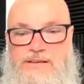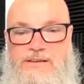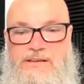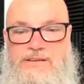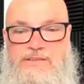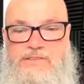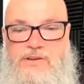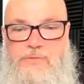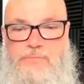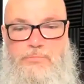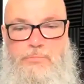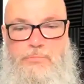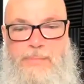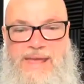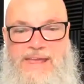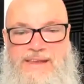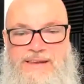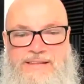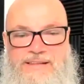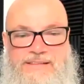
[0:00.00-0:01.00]
So
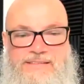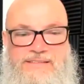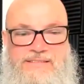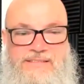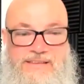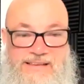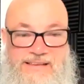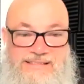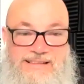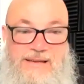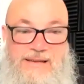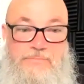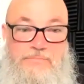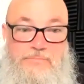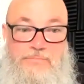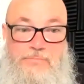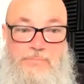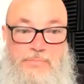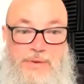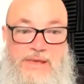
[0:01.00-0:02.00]
maintenance is a
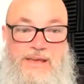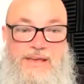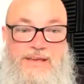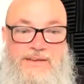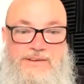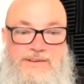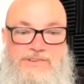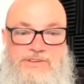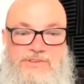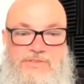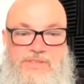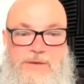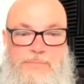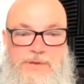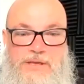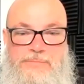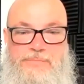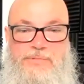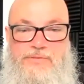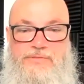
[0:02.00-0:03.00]
big issue that
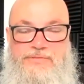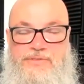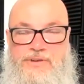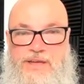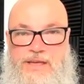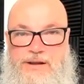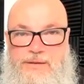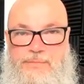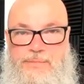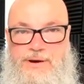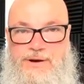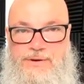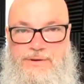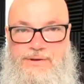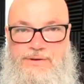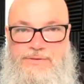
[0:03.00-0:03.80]
people forget about.